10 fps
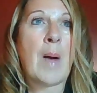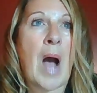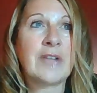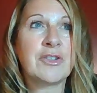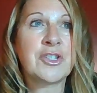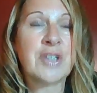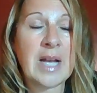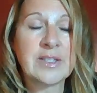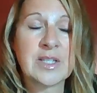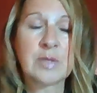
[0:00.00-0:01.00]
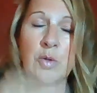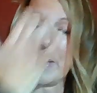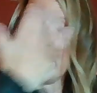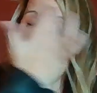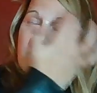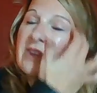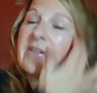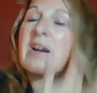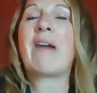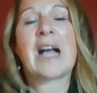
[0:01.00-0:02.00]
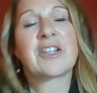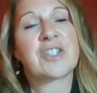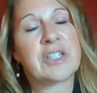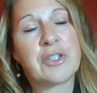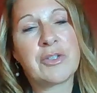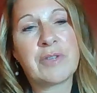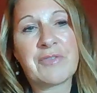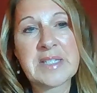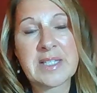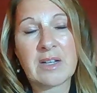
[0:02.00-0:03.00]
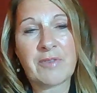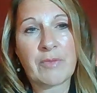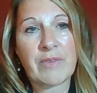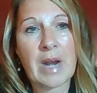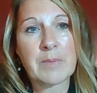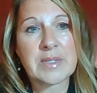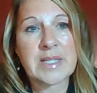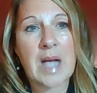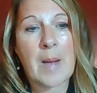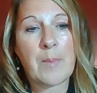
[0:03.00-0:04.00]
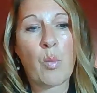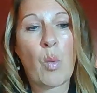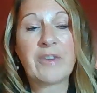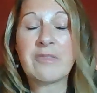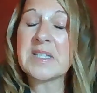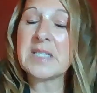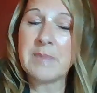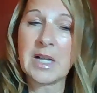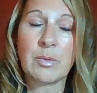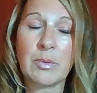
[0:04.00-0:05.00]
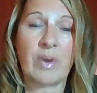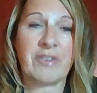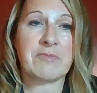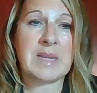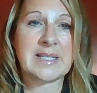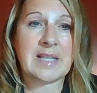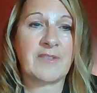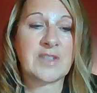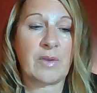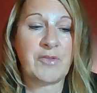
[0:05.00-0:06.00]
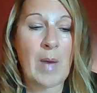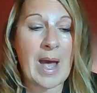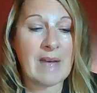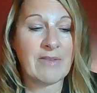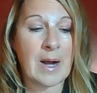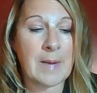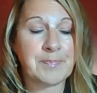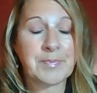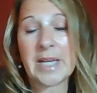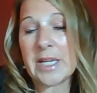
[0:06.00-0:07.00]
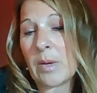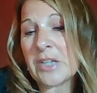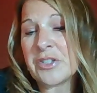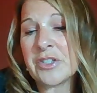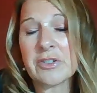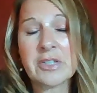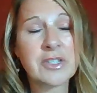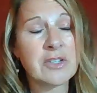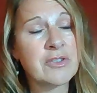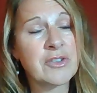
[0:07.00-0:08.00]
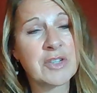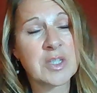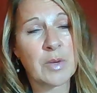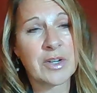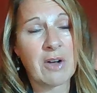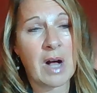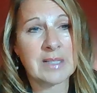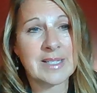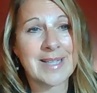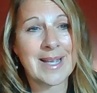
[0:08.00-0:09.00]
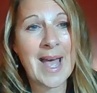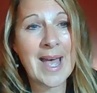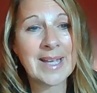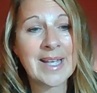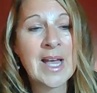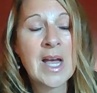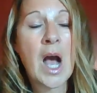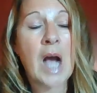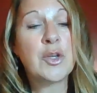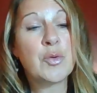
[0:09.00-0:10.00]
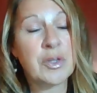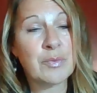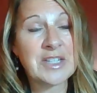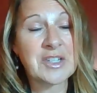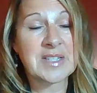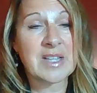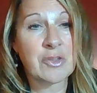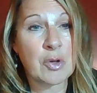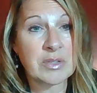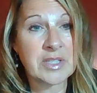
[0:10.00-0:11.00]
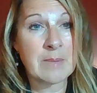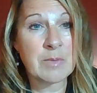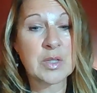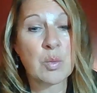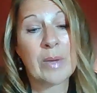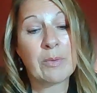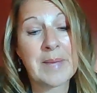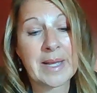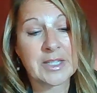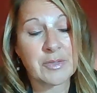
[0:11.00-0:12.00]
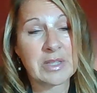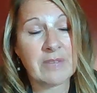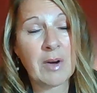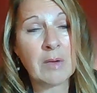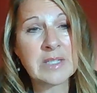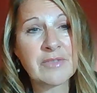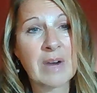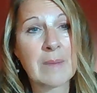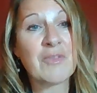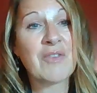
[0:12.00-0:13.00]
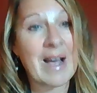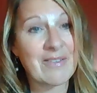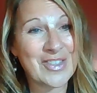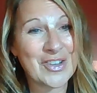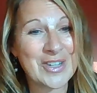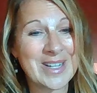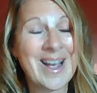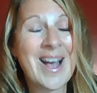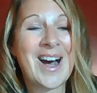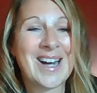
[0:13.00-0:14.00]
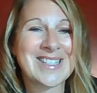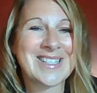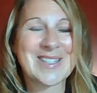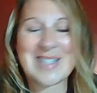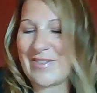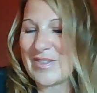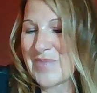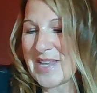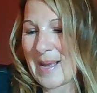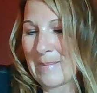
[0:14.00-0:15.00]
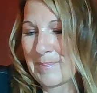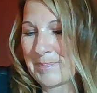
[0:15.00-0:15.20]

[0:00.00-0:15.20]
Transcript: on your child's school page, there are actually two different cell phone numbers, one for Mrs. Mello and one for myself. So if you have any questions or concerns, or you just want to call and say, hey, you can reach us at those numbers. We will be answering the phones from 5:30 until 7 p.m.